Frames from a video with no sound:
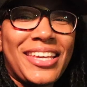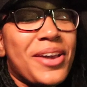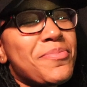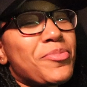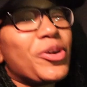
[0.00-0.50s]

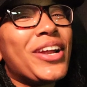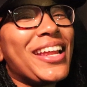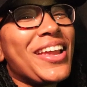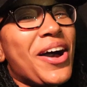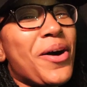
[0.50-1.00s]
Good
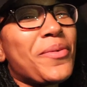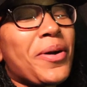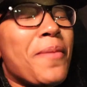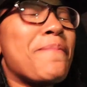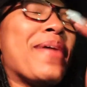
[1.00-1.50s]
morning, y'all.
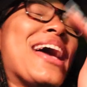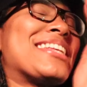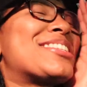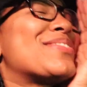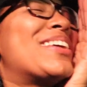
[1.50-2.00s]
Welcome
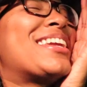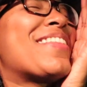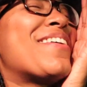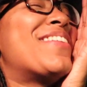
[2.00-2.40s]
back to another